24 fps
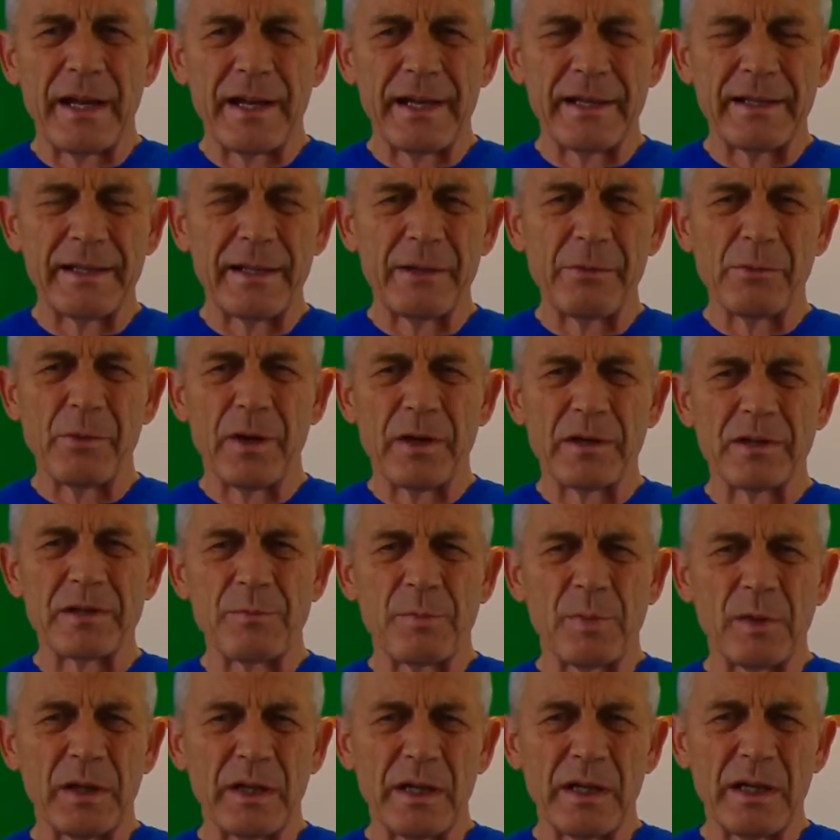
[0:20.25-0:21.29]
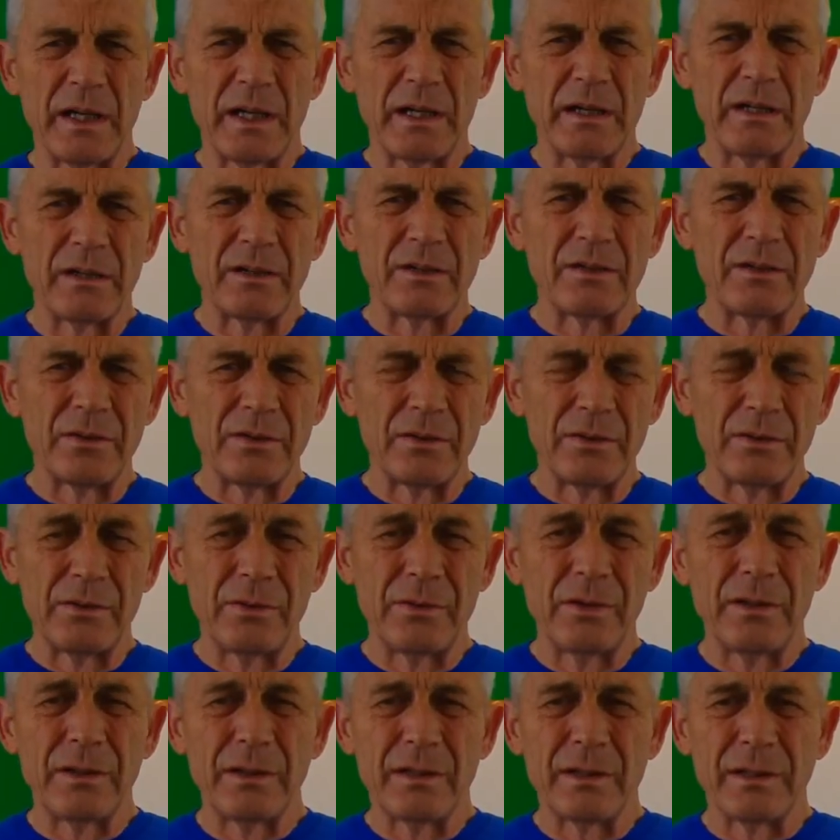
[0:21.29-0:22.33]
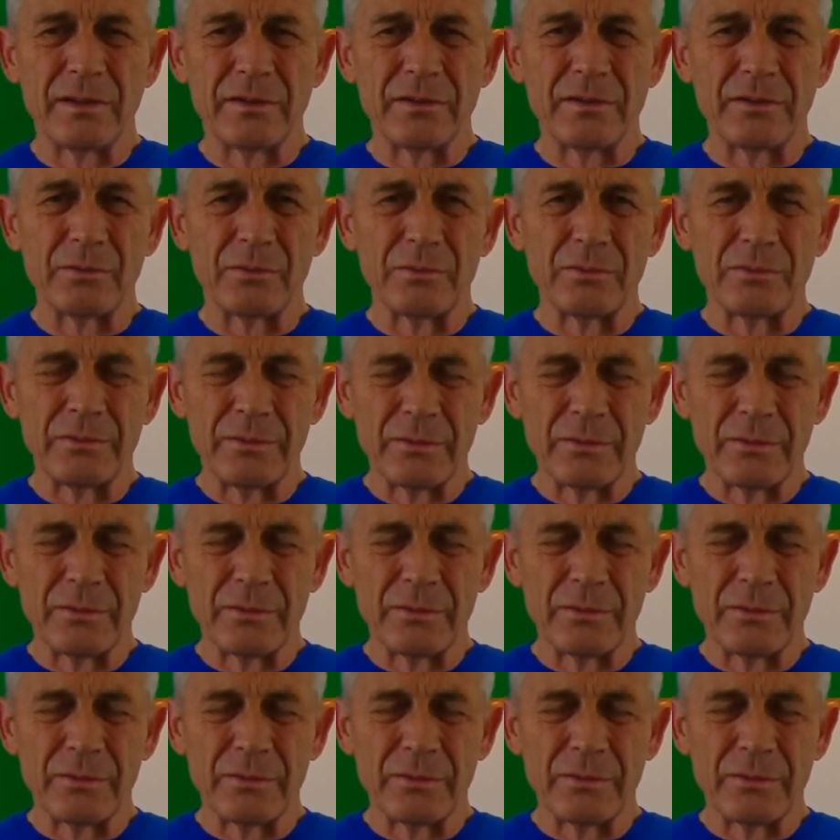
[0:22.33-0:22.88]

I didn't want to split it into two because it